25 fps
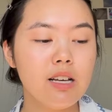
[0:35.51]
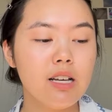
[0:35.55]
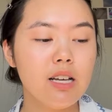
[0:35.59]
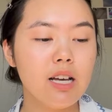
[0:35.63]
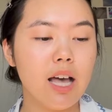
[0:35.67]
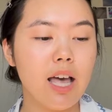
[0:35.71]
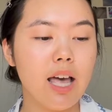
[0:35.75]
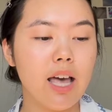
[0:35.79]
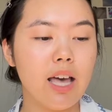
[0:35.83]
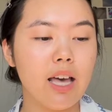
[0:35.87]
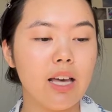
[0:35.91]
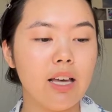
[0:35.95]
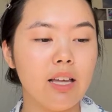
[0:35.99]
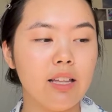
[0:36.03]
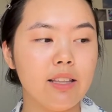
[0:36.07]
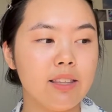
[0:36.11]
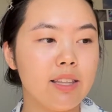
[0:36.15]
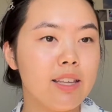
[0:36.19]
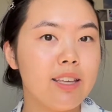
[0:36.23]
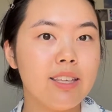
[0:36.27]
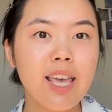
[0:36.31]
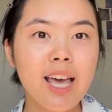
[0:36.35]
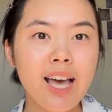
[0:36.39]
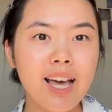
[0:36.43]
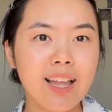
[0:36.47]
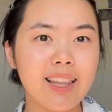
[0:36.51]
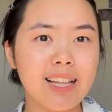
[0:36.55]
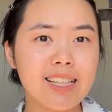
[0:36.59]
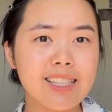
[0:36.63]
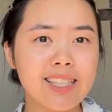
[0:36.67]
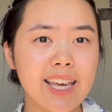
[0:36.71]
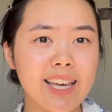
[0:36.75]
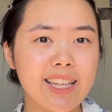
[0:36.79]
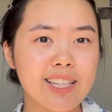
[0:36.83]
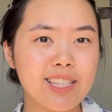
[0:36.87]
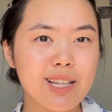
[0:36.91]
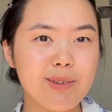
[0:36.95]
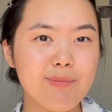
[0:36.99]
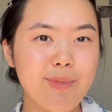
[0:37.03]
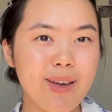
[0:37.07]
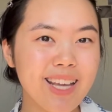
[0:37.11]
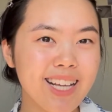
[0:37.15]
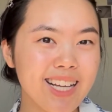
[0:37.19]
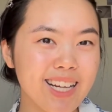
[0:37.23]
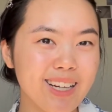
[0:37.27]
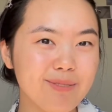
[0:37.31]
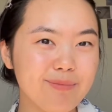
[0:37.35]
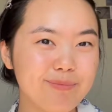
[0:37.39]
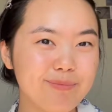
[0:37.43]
And yeah, let's get into the makeup.